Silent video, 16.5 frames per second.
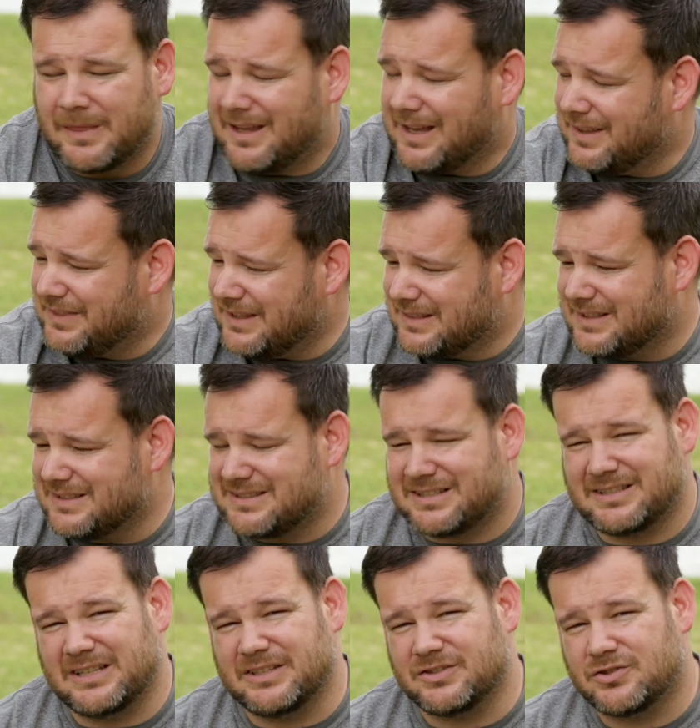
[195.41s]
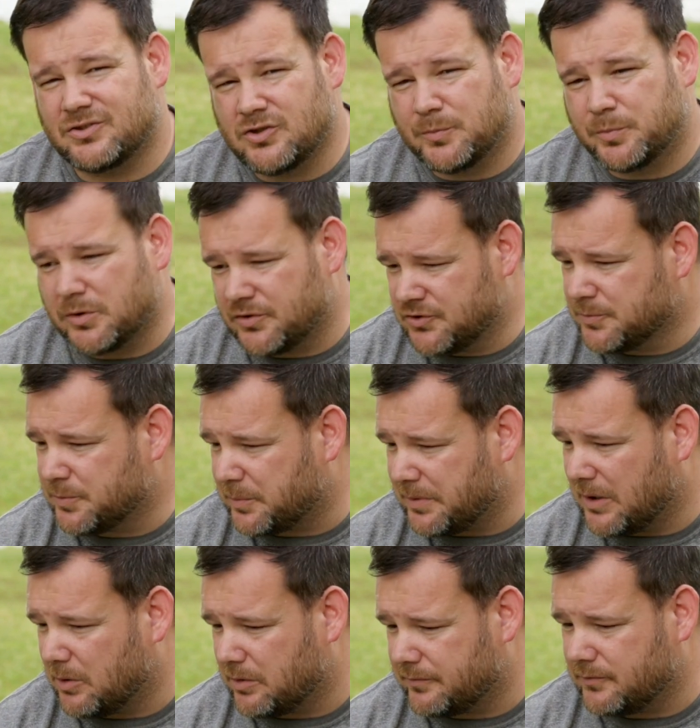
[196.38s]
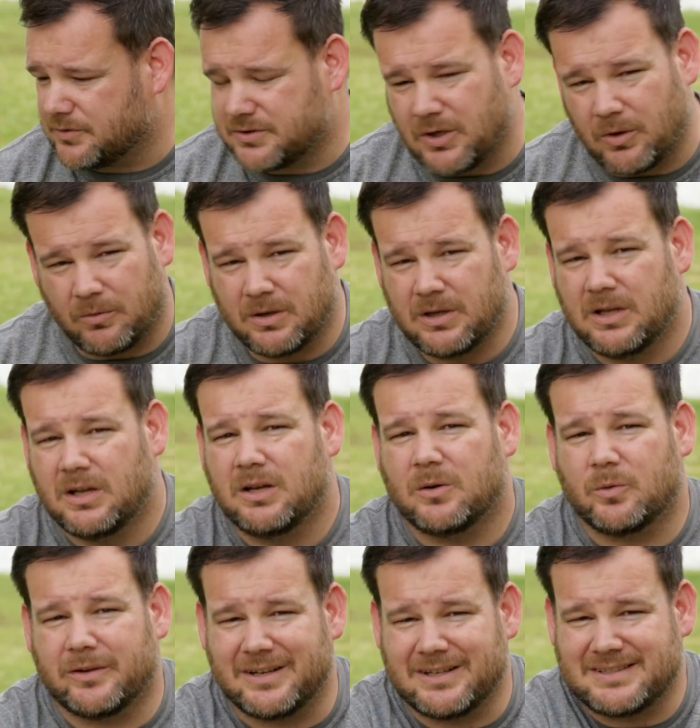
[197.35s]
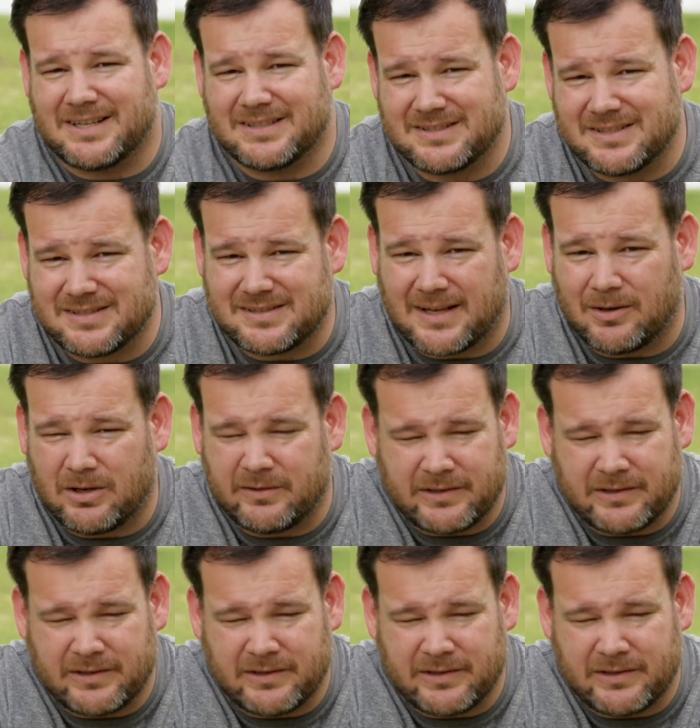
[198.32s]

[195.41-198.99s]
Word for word: I think this is super, super powerful. So we're gonna test this out.